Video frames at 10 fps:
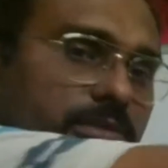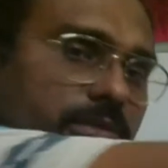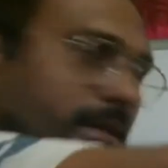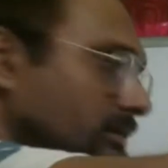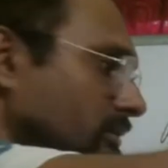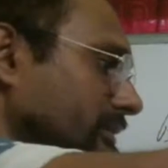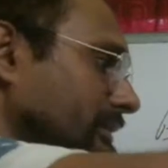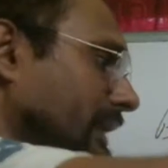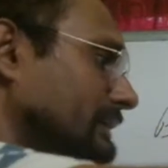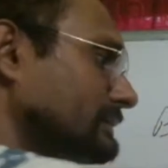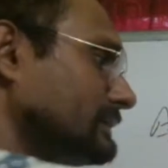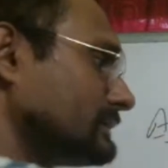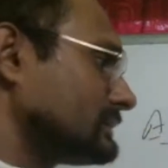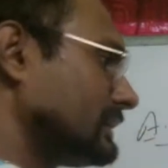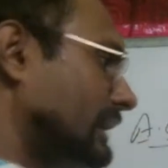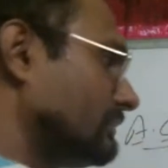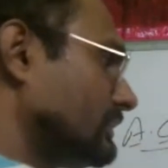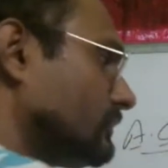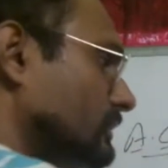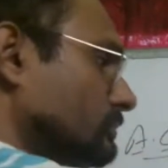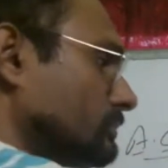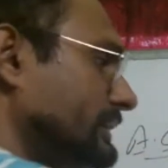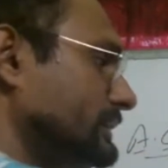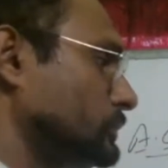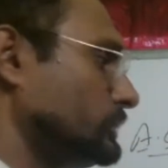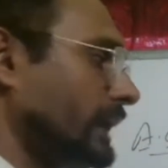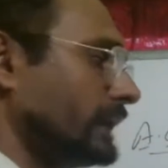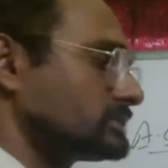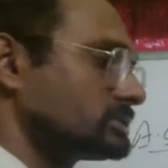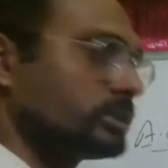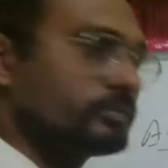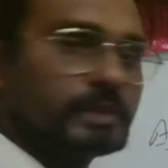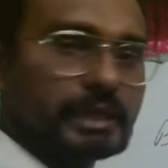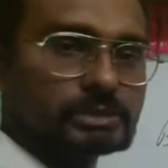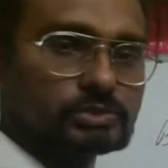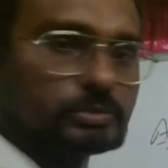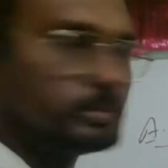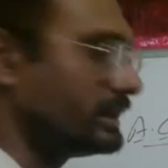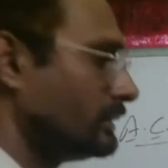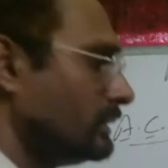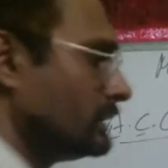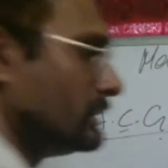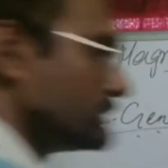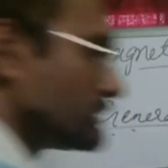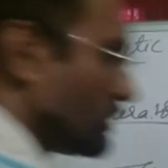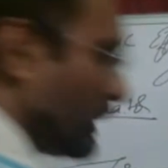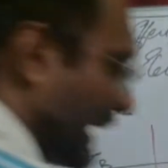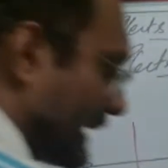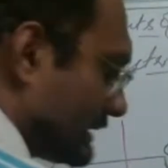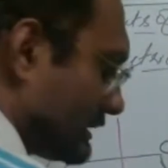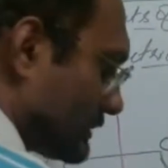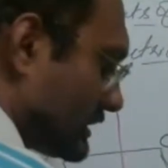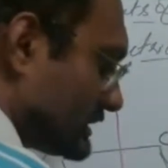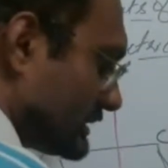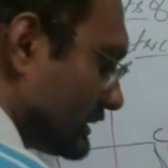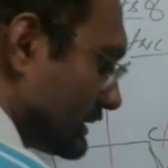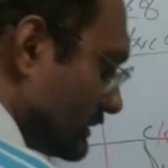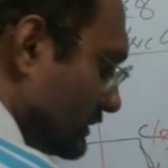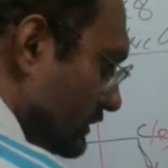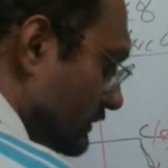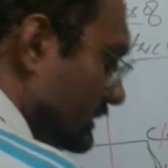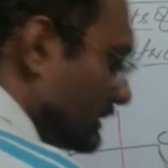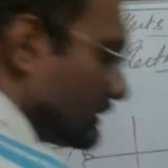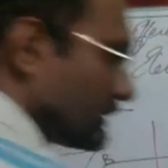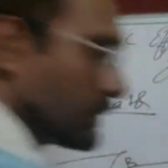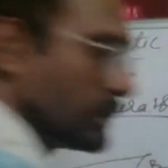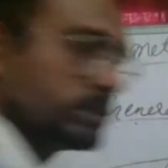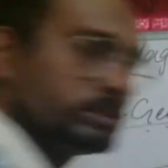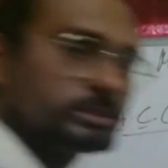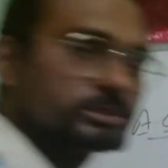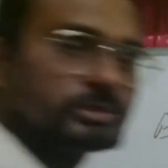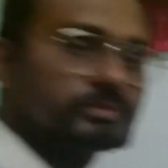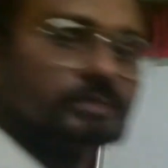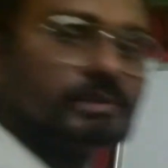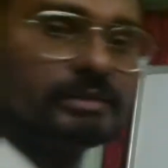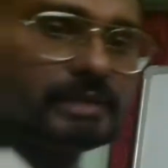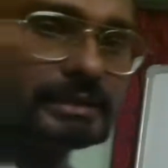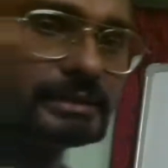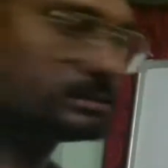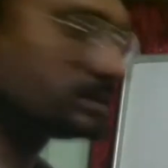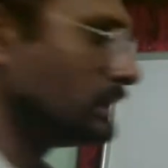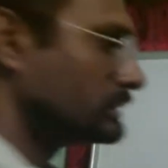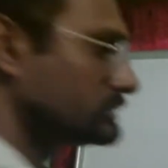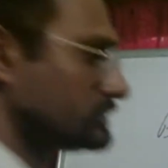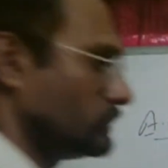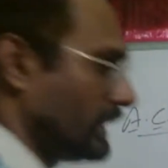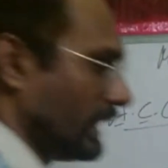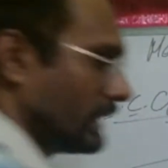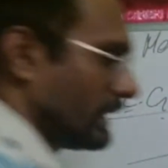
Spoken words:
like, current is traveling from B to A instead of A to B. So I can represent that with continuation of the wave like this. So we